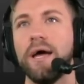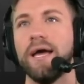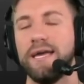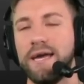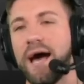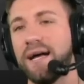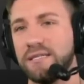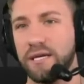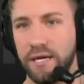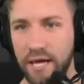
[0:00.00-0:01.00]
He has
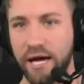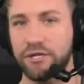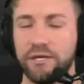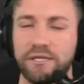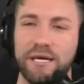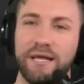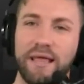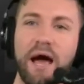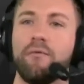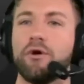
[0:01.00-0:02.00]
the connections in
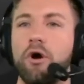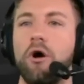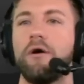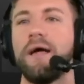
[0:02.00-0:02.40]
that regard.